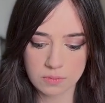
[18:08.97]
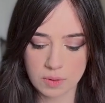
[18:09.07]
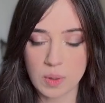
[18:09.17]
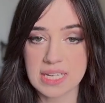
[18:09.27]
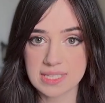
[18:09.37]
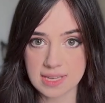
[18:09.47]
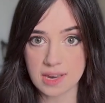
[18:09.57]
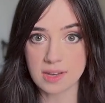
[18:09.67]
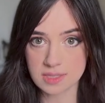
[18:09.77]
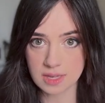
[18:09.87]
what he
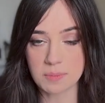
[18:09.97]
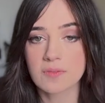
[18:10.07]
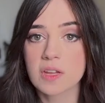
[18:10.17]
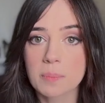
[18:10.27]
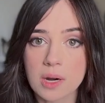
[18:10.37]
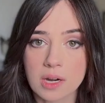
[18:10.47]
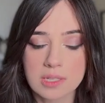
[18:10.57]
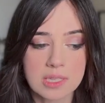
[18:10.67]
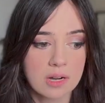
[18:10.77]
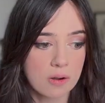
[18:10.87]
said, a sum of their
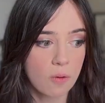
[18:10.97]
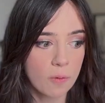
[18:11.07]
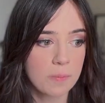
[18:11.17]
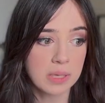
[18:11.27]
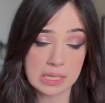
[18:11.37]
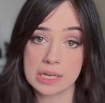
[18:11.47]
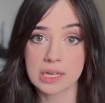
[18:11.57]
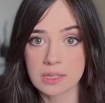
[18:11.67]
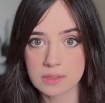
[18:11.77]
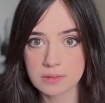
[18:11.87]
parts, they're a whole
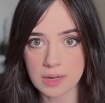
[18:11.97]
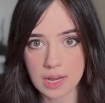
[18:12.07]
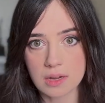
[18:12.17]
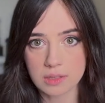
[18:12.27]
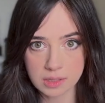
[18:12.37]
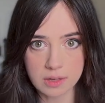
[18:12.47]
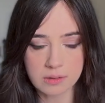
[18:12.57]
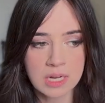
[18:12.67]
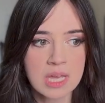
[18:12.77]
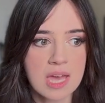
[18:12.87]
being, right, on their own.